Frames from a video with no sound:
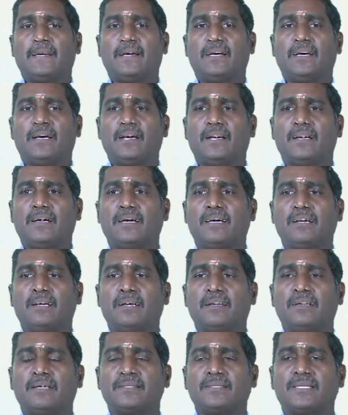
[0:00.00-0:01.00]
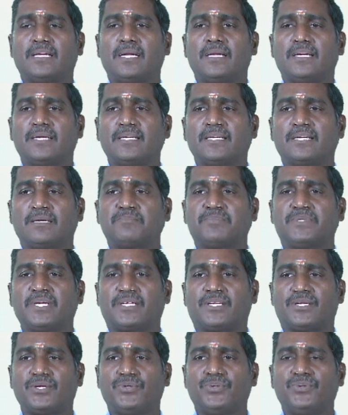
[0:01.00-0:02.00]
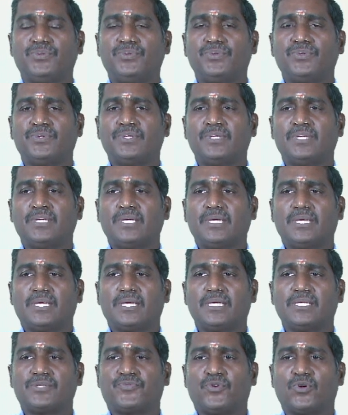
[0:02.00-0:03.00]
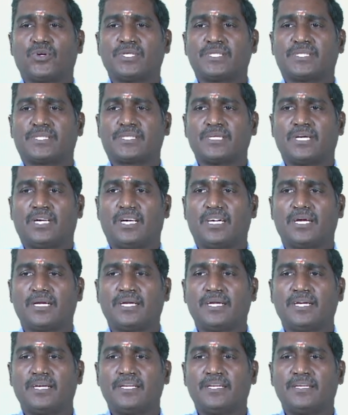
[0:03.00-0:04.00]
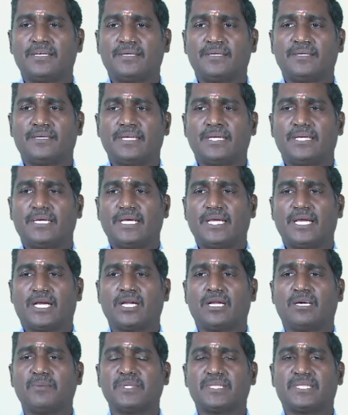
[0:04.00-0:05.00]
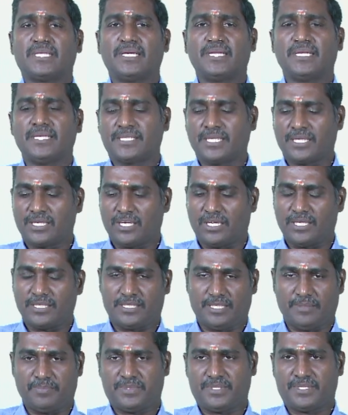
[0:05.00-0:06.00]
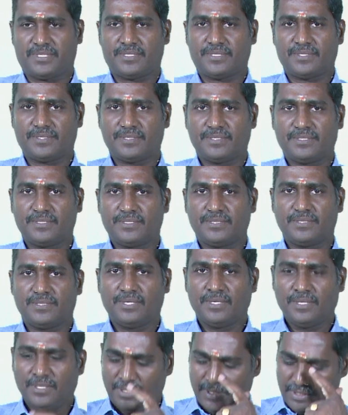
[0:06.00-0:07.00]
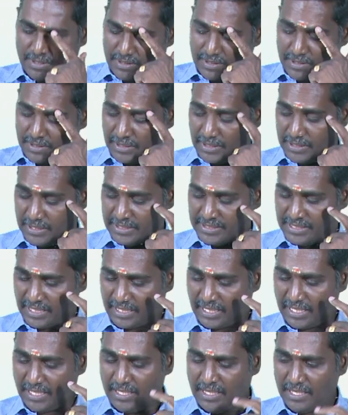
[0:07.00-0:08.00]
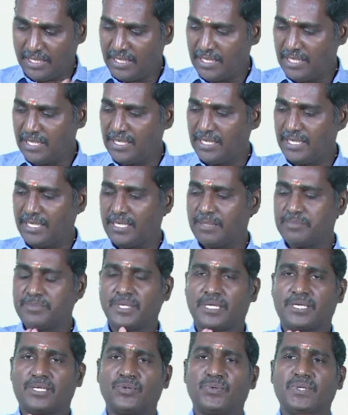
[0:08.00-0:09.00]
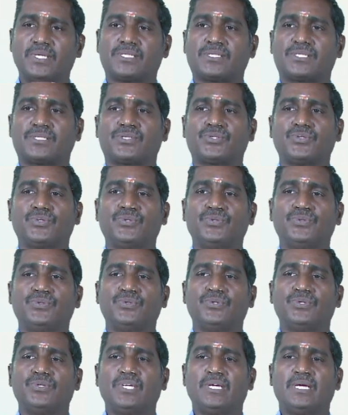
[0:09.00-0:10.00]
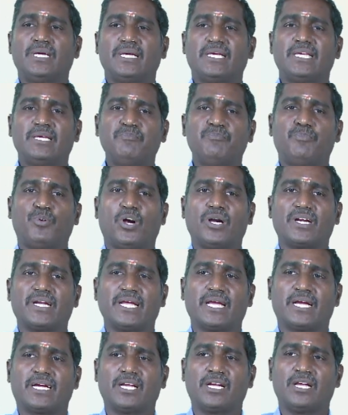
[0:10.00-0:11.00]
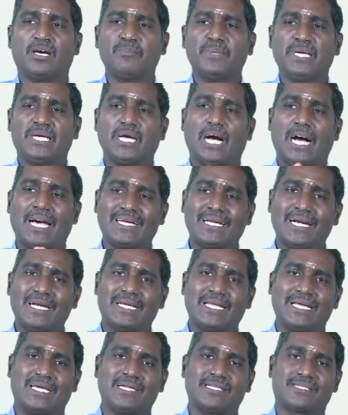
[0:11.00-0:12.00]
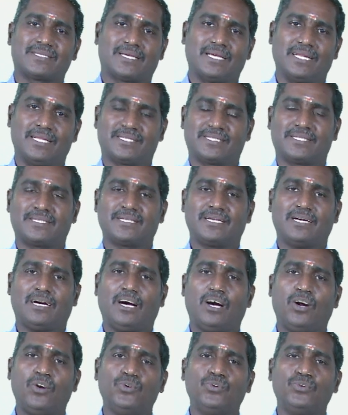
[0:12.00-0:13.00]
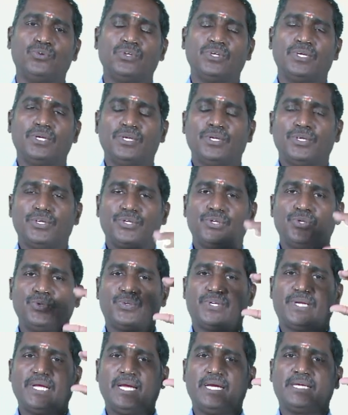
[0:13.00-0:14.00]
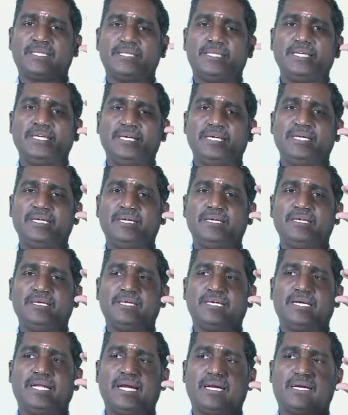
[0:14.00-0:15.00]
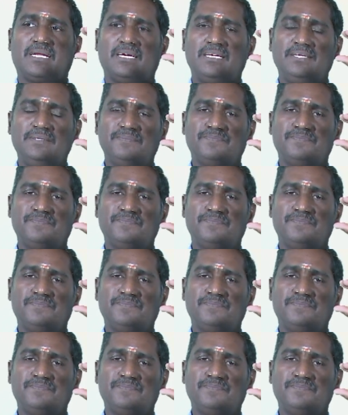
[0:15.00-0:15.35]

the learning objective, is focused on economic theories and concepts. And the second learning objective is to impart economic analytical skills, how you take the data,